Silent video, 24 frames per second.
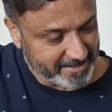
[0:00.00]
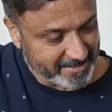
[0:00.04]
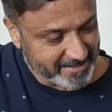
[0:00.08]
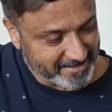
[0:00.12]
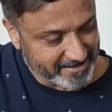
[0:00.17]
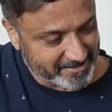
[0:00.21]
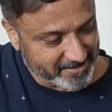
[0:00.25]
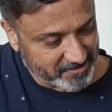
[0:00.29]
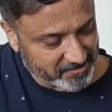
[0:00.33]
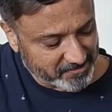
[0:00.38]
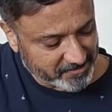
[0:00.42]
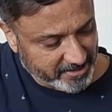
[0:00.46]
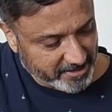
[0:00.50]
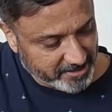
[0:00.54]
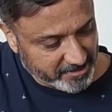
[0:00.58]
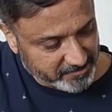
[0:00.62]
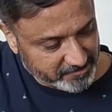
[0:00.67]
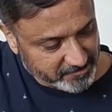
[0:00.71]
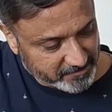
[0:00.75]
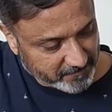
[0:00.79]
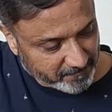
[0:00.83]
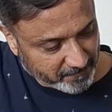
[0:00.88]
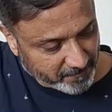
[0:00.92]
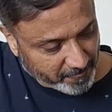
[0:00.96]
In this
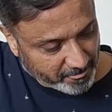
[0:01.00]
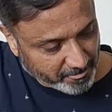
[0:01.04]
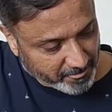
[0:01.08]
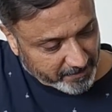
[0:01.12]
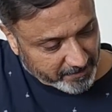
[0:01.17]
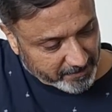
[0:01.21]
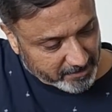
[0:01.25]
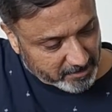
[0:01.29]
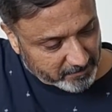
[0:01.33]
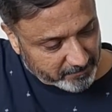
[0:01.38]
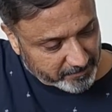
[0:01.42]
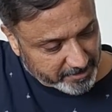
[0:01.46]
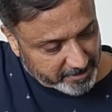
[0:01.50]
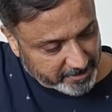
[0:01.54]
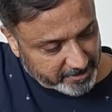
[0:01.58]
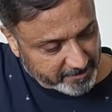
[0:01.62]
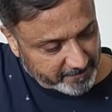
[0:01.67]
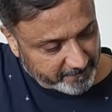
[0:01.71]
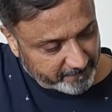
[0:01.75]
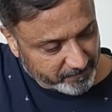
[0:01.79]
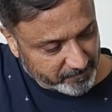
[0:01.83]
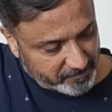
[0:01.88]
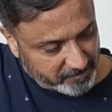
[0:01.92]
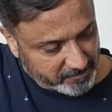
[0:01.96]
case, it'll
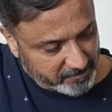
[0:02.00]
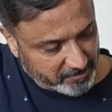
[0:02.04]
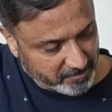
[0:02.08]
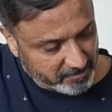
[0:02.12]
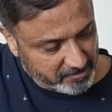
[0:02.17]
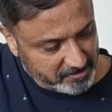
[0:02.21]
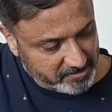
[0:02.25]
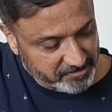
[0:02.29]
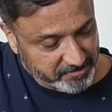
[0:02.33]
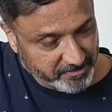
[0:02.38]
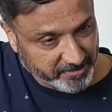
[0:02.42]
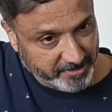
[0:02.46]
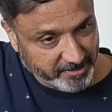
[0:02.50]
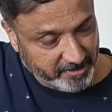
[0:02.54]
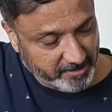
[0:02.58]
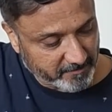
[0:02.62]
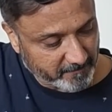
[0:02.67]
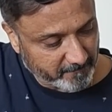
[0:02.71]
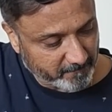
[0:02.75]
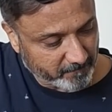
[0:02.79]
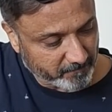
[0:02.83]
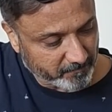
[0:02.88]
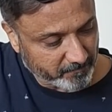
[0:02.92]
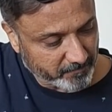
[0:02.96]
be 3rd
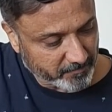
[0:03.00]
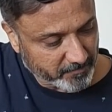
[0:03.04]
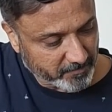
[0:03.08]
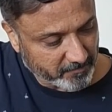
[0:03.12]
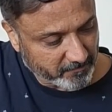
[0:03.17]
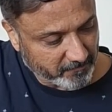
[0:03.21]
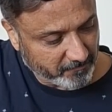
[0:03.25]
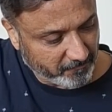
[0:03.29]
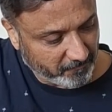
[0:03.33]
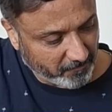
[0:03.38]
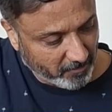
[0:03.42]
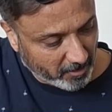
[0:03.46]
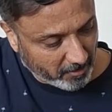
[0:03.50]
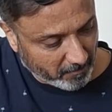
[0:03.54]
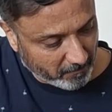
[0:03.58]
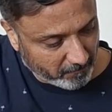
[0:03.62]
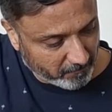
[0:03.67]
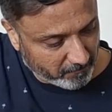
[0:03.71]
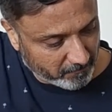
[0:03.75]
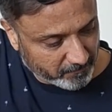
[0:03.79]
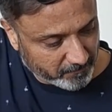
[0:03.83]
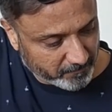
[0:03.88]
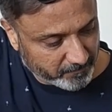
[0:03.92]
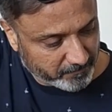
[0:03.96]
string
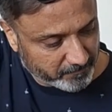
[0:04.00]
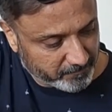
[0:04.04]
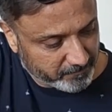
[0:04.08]
from